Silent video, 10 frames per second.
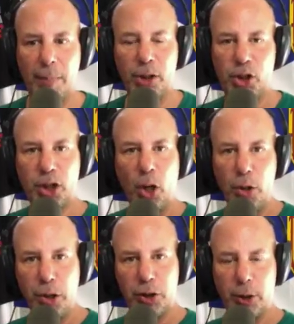But show
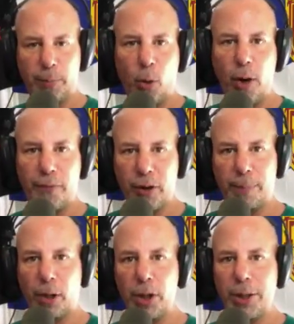your support for the
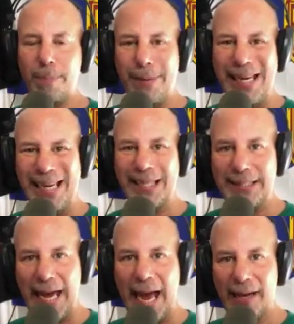person being
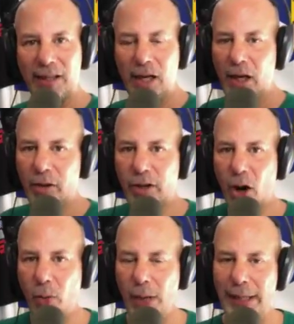attacked.
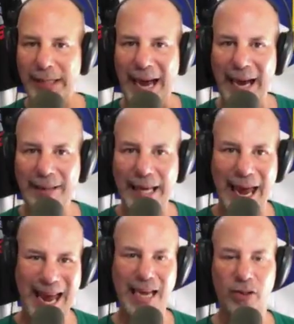Don't attack the
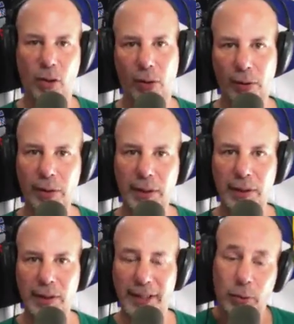asshole.
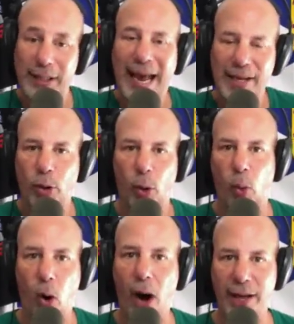That's what the asshole
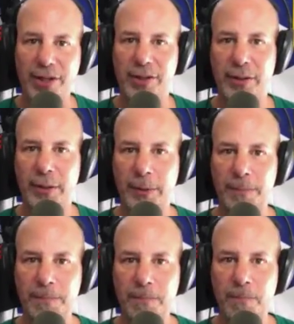wants.
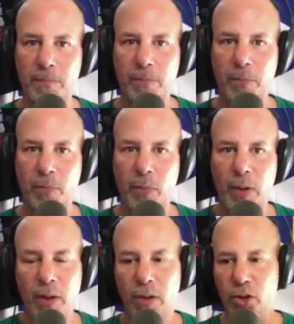
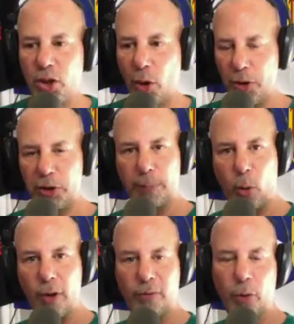Show your
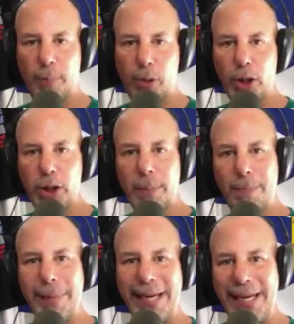support for the person
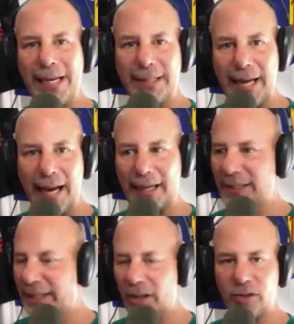being attacked. I
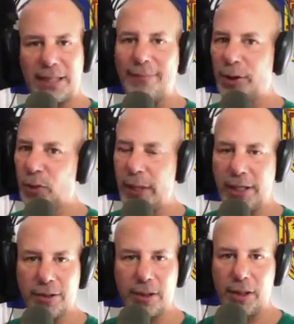sent out several
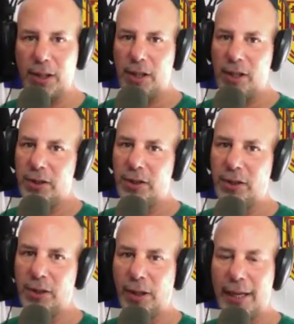tweets
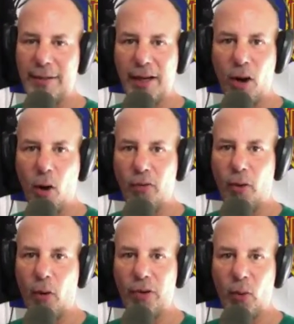to Leslie
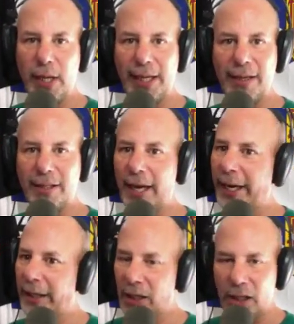over the weekend
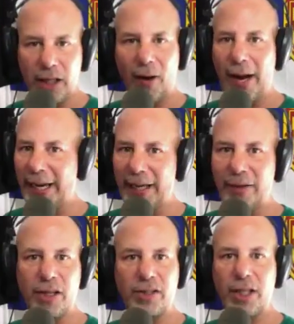saying, hang
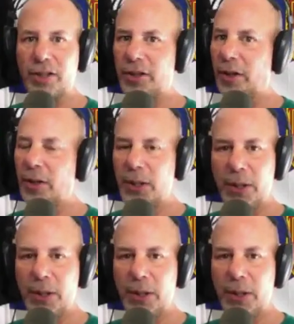in there, sister.